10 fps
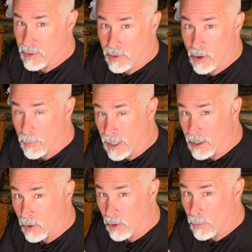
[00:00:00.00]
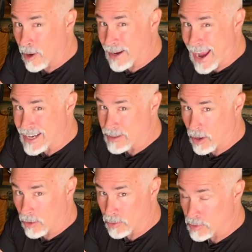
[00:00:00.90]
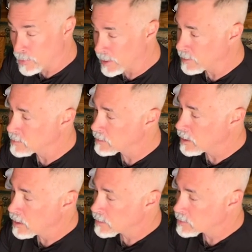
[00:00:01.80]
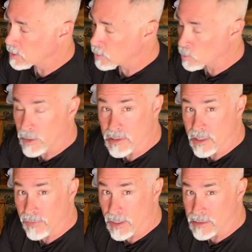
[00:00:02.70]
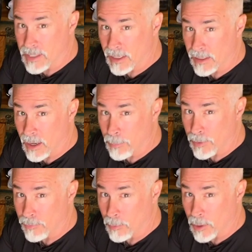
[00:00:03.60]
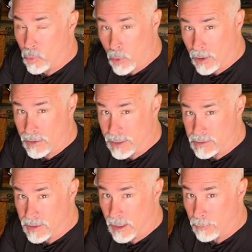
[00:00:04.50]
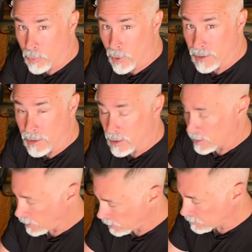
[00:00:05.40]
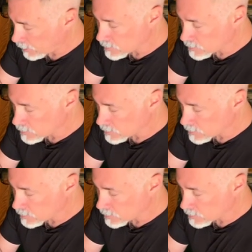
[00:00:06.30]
in Armenia are about $8 a piece. So we're gonna see if they stand up from a quality standpoint and kind of